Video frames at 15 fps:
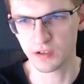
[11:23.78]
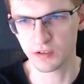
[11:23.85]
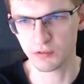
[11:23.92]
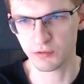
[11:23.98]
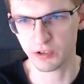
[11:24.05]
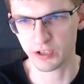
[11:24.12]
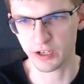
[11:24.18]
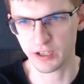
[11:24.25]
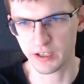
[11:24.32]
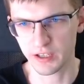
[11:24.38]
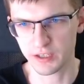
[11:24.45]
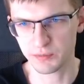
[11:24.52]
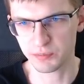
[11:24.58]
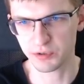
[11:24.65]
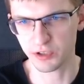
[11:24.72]
where I
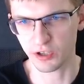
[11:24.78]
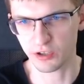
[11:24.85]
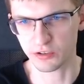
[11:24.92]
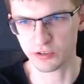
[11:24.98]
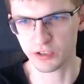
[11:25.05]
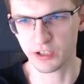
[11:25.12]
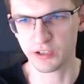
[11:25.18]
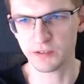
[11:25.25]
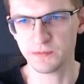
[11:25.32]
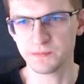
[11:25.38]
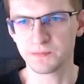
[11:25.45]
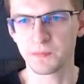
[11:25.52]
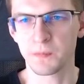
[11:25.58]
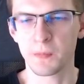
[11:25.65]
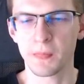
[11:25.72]
get preorder,
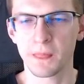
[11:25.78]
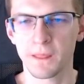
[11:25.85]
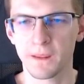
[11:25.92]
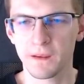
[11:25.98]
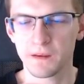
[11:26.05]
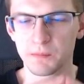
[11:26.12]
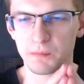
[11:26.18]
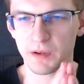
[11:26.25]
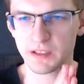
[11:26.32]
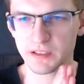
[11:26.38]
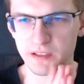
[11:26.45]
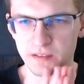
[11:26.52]
but